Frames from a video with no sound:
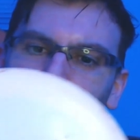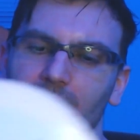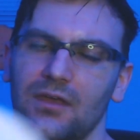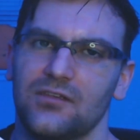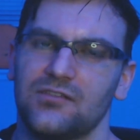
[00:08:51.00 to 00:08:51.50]

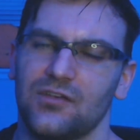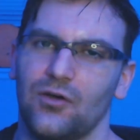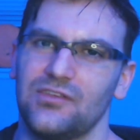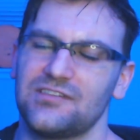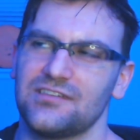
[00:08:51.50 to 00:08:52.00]
So
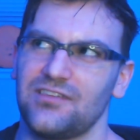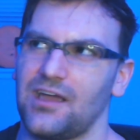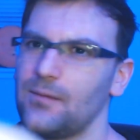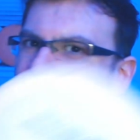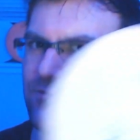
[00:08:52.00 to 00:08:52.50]
this is like
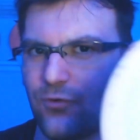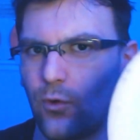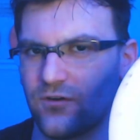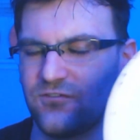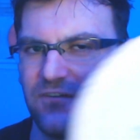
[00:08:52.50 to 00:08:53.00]
up to
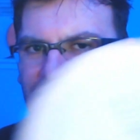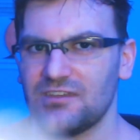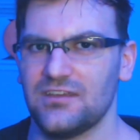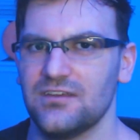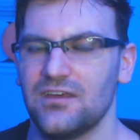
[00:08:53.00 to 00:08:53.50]

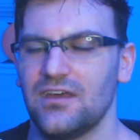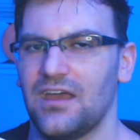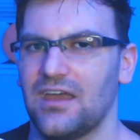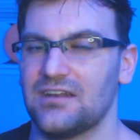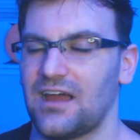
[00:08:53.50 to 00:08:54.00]
450,
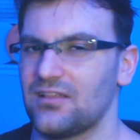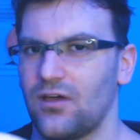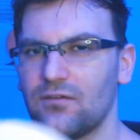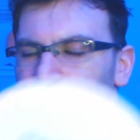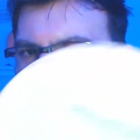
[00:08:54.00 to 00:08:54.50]
and I
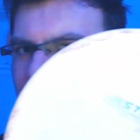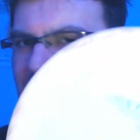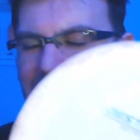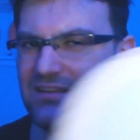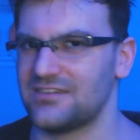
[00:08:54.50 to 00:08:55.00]
love throwing it into